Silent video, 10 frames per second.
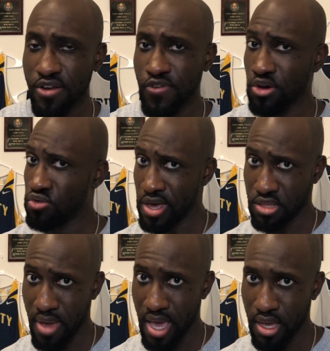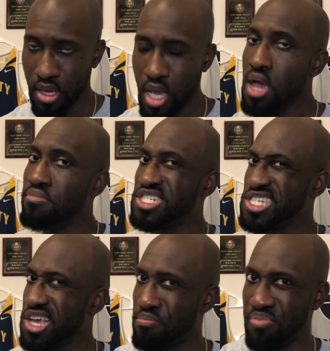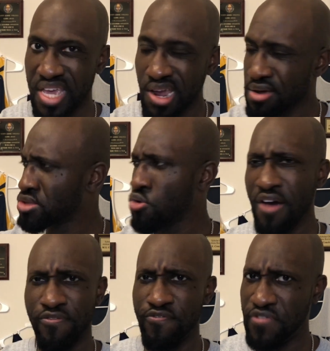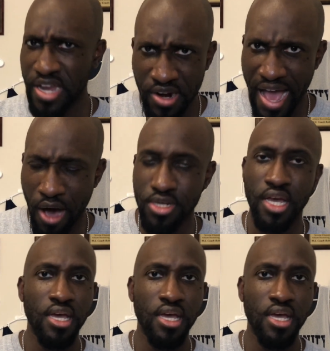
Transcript: and field resume, but she appears to have figured out